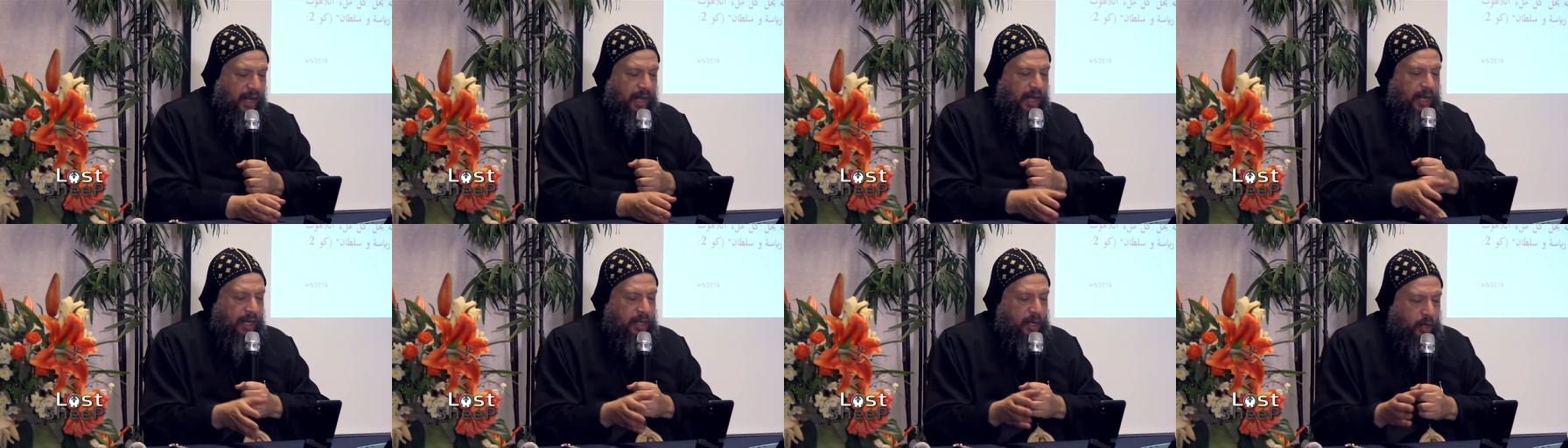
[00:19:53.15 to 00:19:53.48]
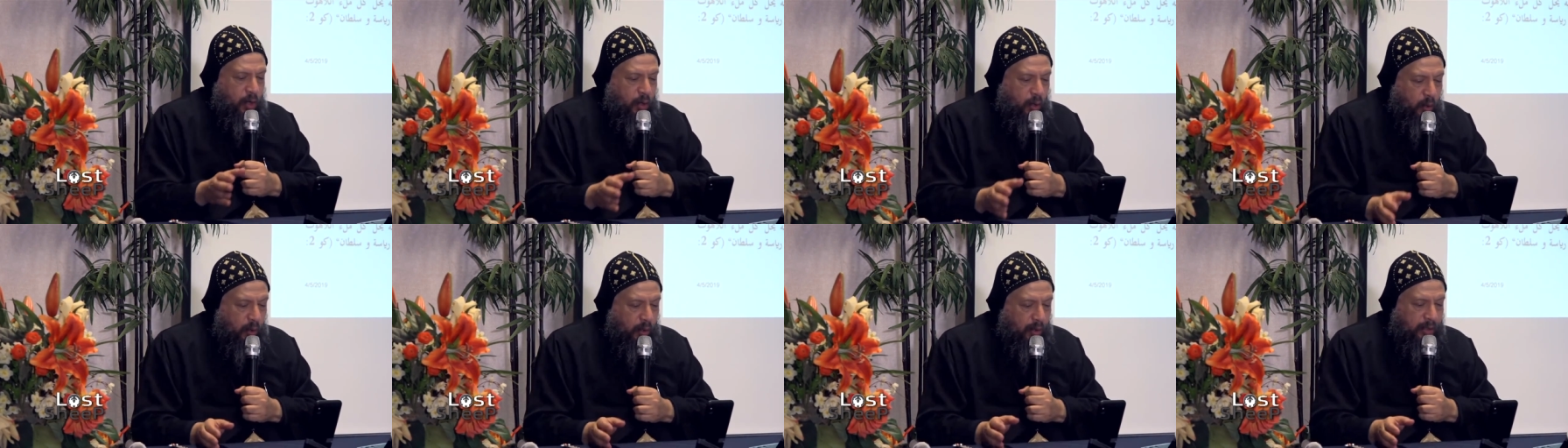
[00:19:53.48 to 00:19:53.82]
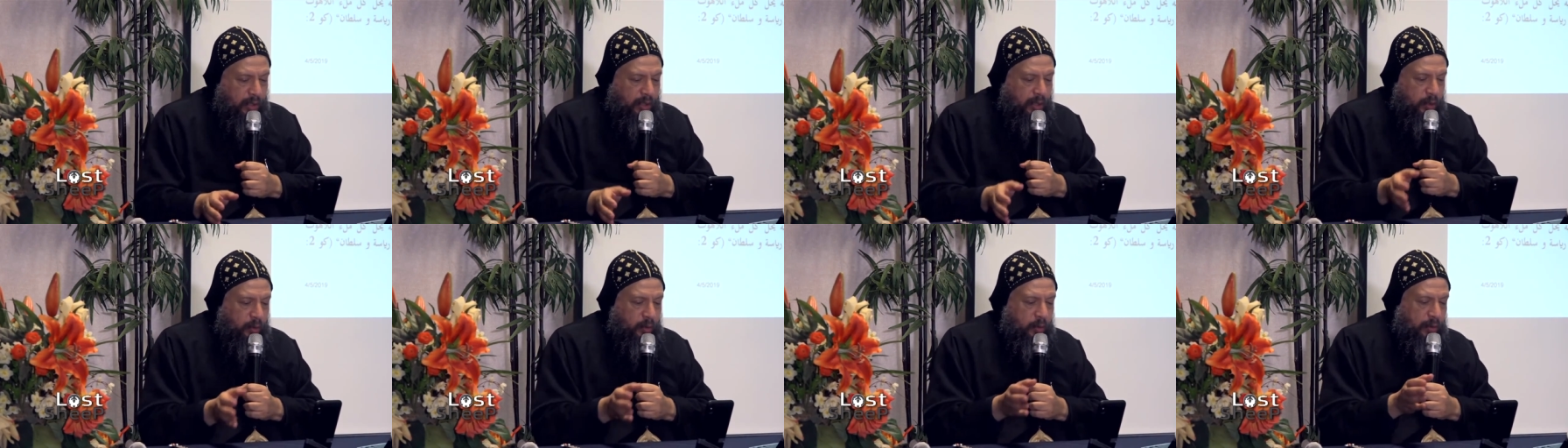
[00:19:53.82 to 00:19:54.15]

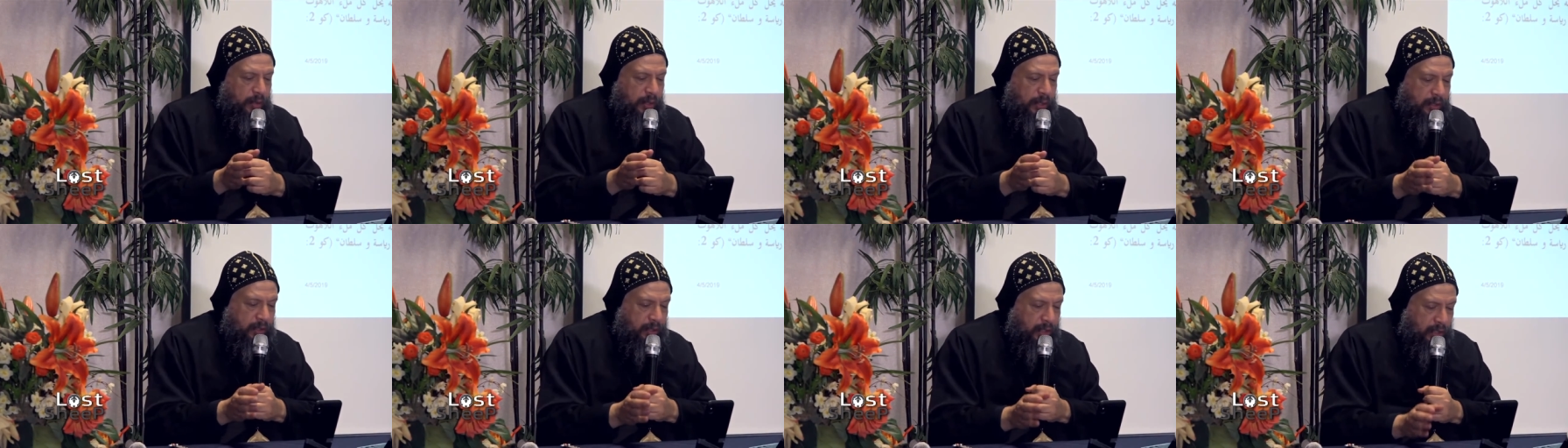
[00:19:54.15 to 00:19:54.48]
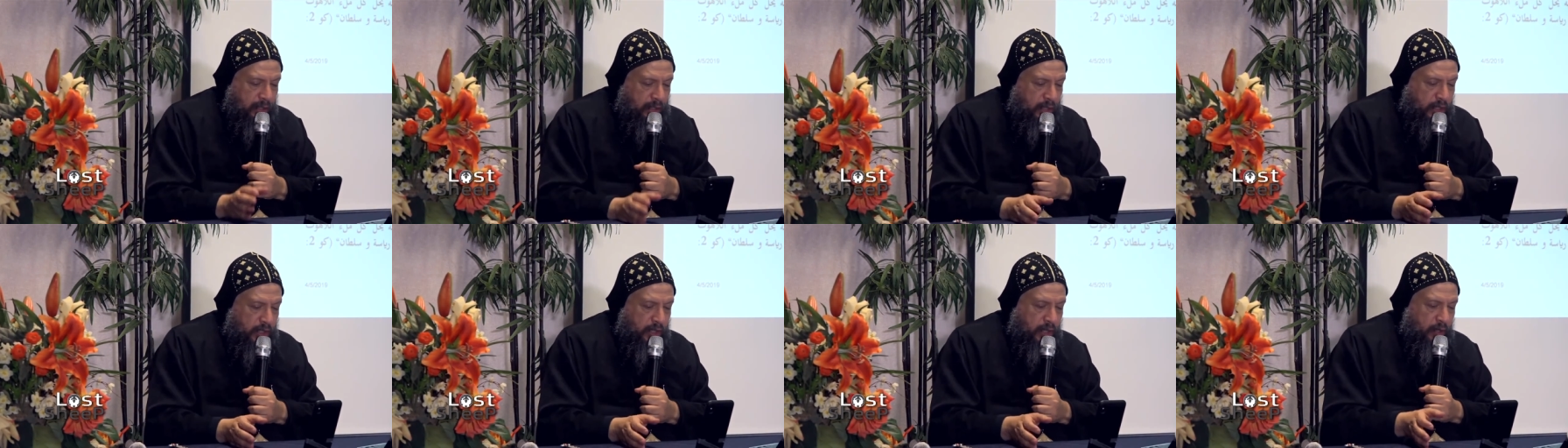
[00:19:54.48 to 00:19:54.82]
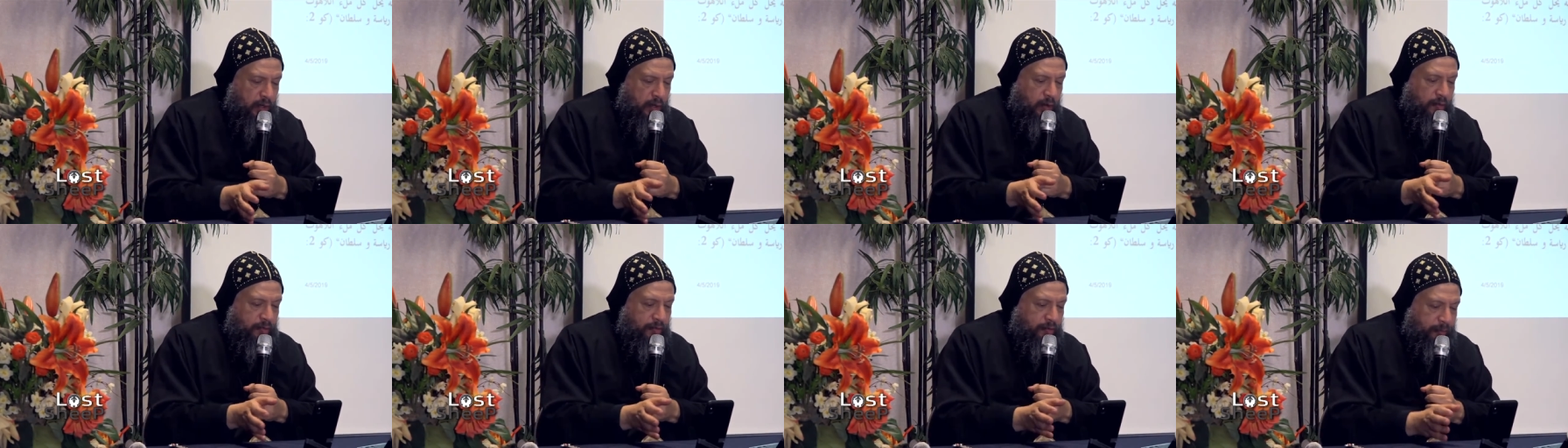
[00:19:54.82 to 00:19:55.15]
according to the
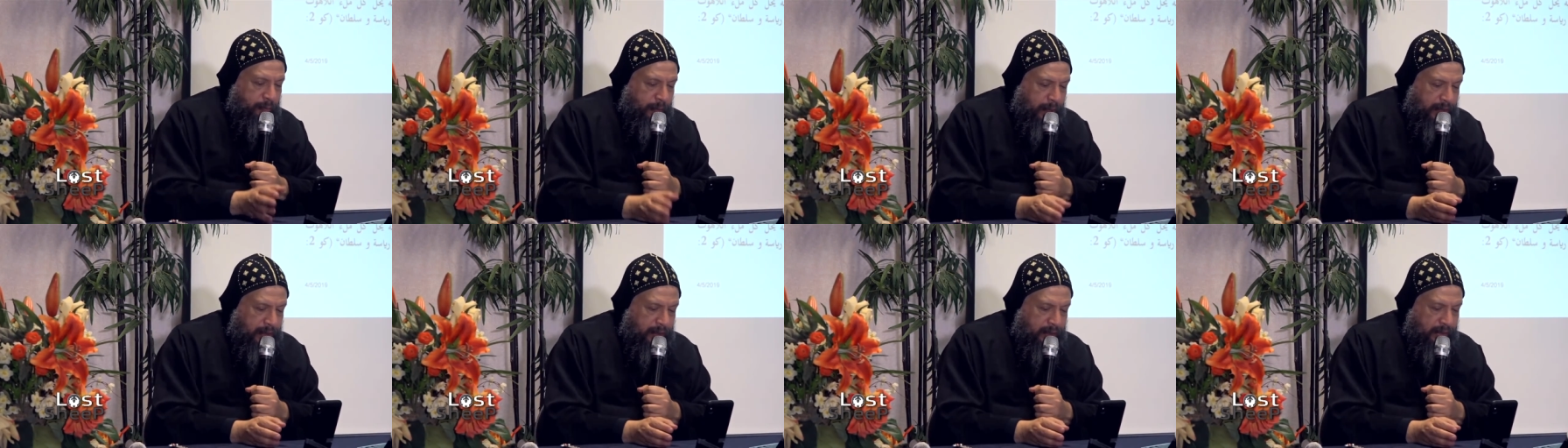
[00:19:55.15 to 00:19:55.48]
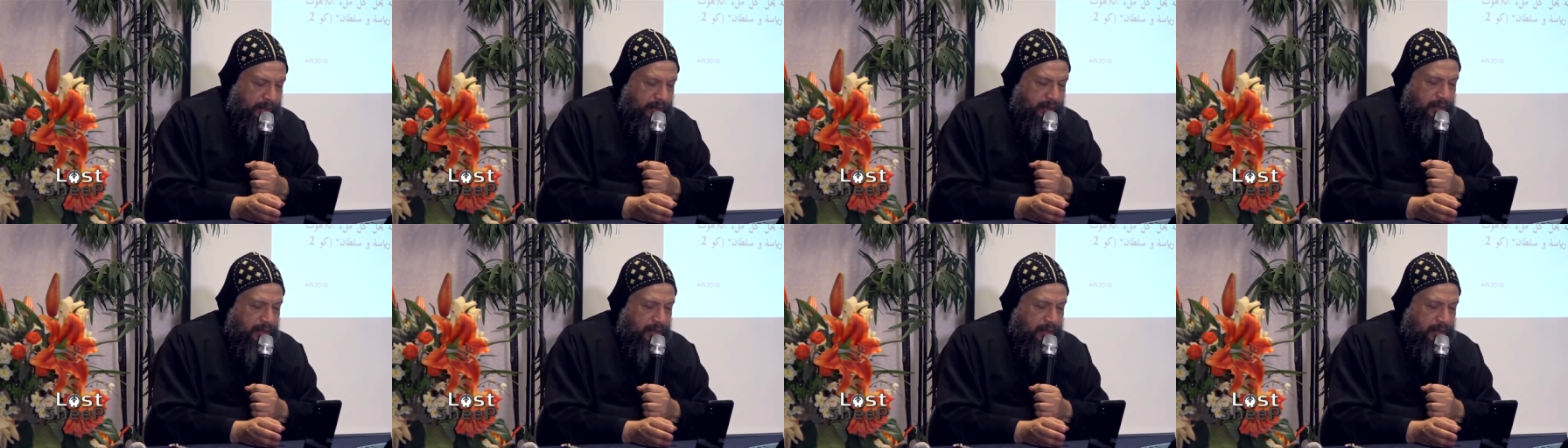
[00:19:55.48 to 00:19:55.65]
tradition of men,